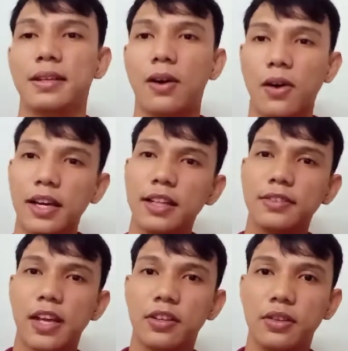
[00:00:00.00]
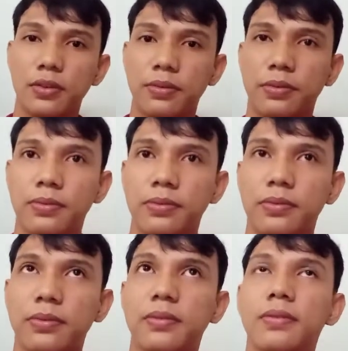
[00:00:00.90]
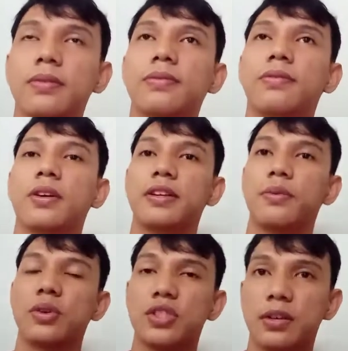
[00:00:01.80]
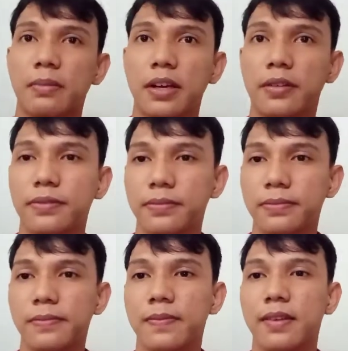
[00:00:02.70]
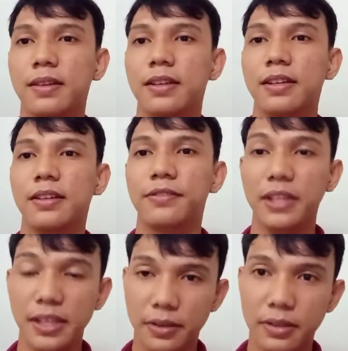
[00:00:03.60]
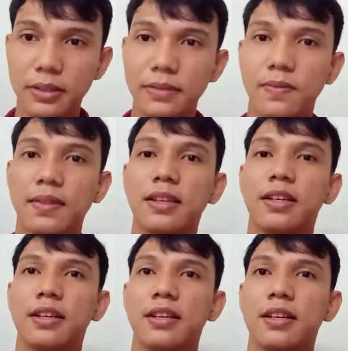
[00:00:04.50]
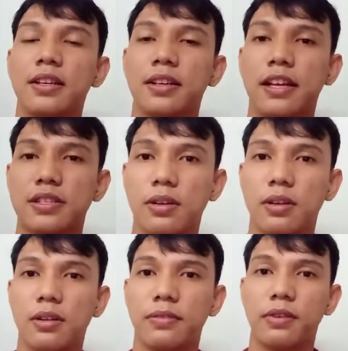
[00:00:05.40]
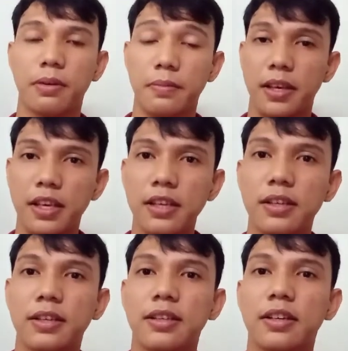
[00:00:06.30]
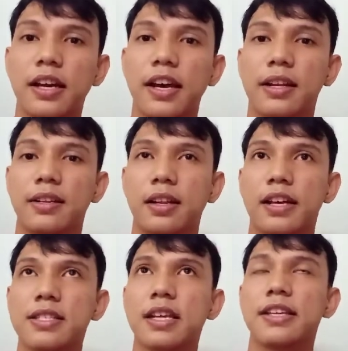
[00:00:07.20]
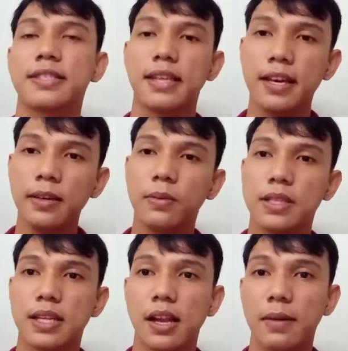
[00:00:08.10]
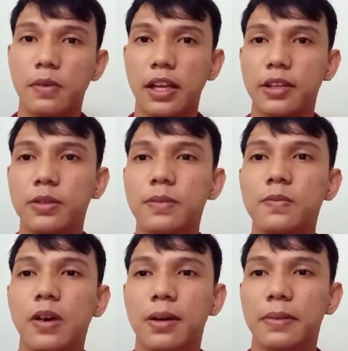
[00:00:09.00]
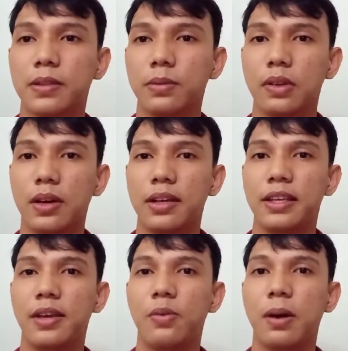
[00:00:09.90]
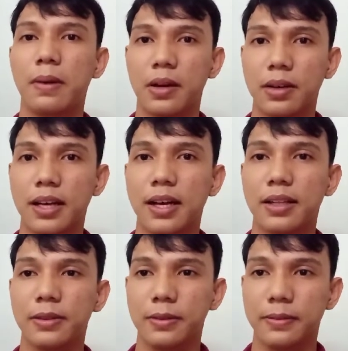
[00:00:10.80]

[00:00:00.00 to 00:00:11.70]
Okay, thank you for the watching my video. That's all for me. And the last I say, wassalamualaikum warahmatullahi wabarakatuh.